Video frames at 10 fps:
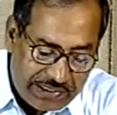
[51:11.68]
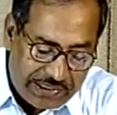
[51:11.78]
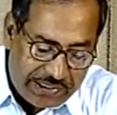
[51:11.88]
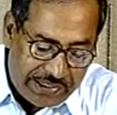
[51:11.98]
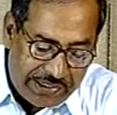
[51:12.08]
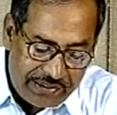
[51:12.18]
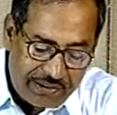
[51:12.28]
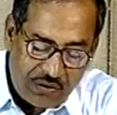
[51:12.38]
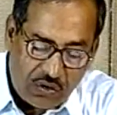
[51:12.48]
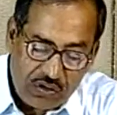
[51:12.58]
And
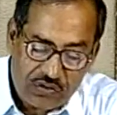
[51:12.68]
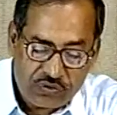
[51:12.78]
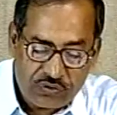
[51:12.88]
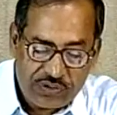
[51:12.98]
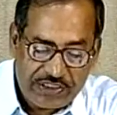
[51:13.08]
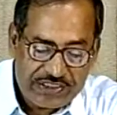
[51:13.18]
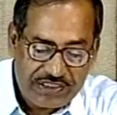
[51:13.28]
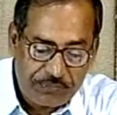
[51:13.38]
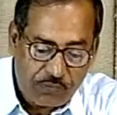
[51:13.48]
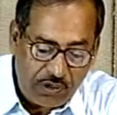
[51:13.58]
also it is
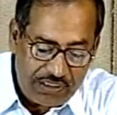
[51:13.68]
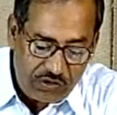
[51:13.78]
important